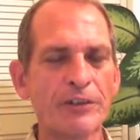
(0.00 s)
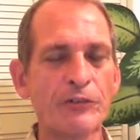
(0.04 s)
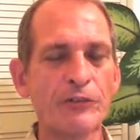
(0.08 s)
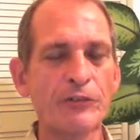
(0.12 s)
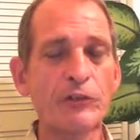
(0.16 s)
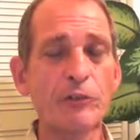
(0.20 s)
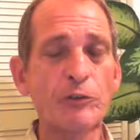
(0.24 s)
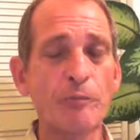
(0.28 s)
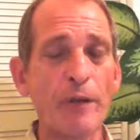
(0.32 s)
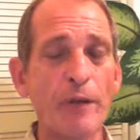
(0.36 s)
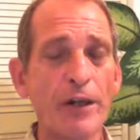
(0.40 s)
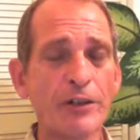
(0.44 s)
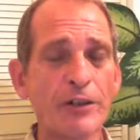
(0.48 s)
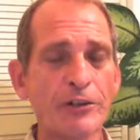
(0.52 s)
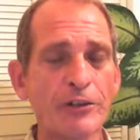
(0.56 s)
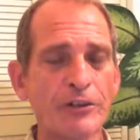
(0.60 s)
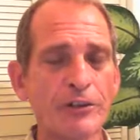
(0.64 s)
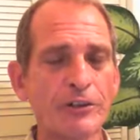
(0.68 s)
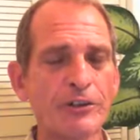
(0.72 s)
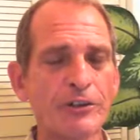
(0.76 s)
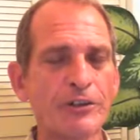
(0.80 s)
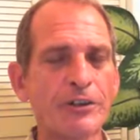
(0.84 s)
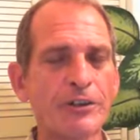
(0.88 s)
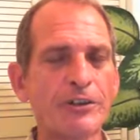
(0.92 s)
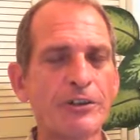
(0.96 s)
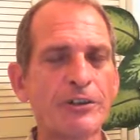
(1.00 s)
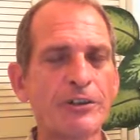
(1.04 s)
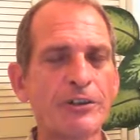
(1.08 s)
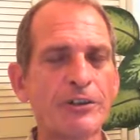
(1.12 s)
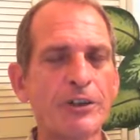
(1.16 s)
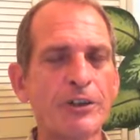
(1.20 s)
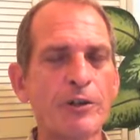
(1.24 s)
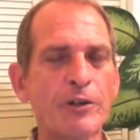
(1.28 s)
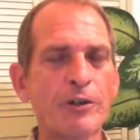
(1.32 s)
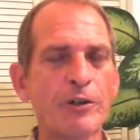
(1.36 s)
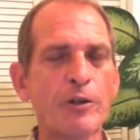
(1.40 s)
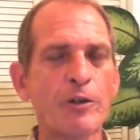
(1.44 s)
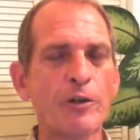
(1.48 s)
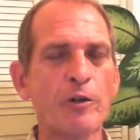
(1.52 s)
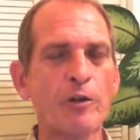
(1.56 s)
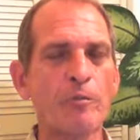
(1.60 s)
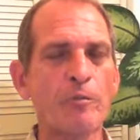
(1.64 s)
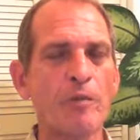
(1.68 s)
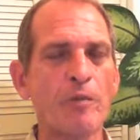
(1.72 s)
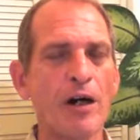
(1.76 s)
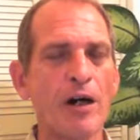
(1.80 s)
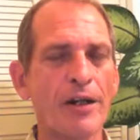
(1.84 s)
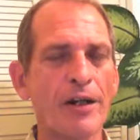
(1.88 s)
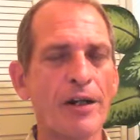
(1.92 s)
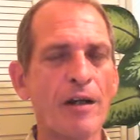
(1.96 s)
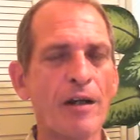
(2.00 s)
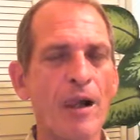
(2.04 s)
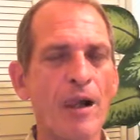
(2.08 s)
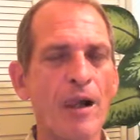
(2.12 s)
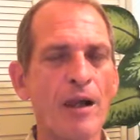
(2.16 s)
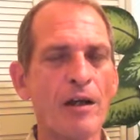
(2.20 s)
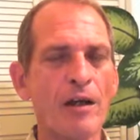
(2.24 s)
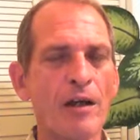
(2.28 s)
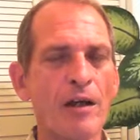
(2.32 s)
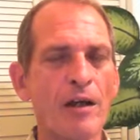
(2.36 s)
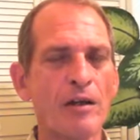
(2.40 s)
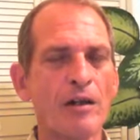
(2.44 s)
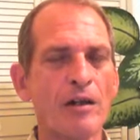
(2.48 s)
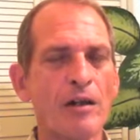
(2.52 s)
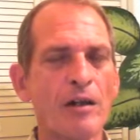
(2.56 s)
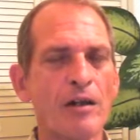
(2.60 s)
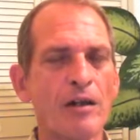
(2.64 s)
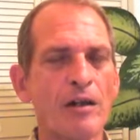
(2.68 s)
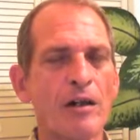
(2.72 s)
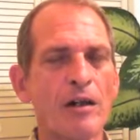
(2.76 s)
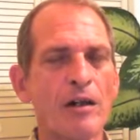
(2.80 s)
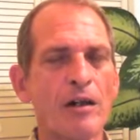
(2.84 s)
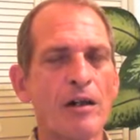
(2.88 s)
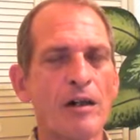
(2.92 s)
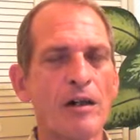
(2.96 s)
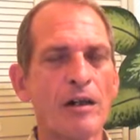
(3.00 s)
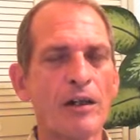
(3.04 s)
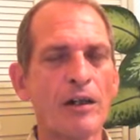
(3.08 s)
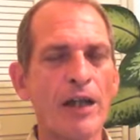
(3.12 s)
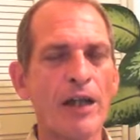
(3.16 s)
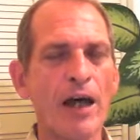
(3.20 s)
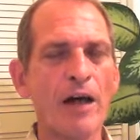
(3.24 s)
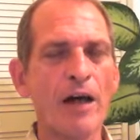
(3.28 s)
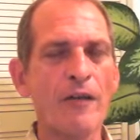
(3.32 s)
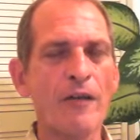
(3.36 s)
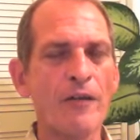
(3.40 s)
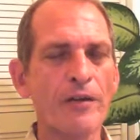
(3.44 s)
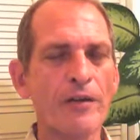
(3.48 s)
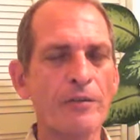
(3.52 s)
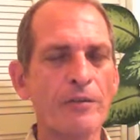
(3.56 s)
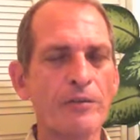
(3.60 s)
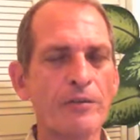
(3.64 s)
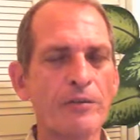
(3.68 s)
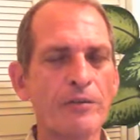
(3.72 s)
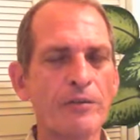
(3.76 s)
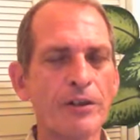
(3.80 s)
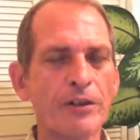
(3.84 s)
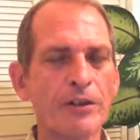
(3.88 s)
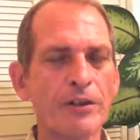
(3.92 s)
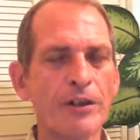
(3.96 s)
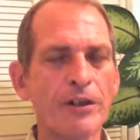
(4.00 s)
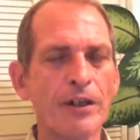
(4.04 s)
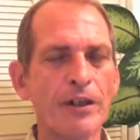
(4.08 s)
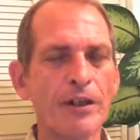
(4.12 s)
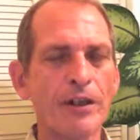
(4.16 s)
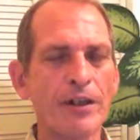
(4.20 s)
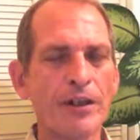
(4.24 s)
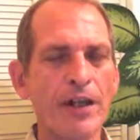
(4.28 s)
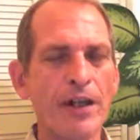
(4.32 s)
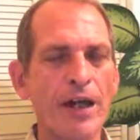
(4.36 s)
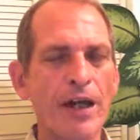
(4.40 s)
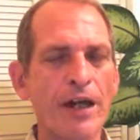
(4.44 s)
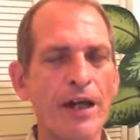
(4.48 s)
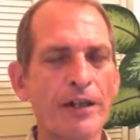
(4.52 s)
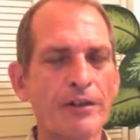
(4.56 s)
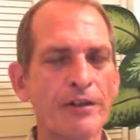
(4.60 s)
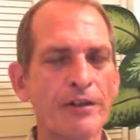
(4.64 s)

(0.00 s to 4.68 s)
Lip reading: of spaciousness in your body, allow them to connect